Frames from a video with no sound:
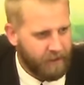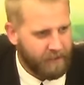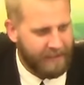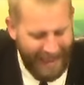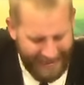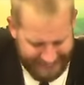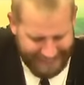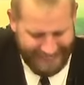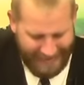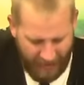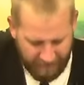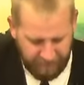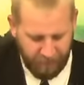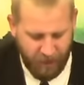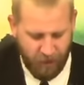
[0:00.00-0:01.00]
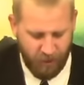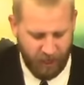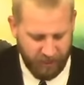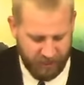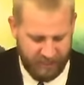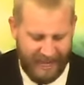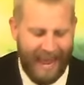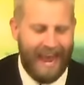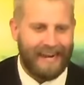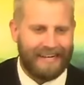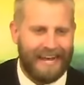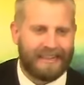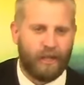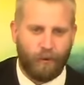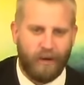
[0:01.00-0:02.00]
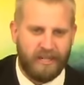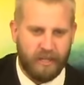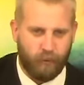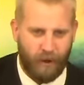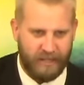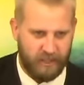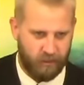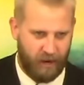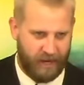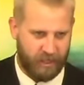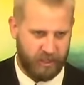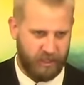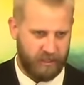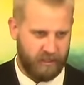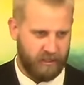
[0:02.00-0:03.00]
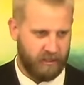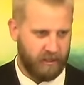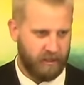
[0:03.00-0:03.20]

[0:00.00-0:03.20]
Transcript: That's enough for you to understand that there is a resurrection,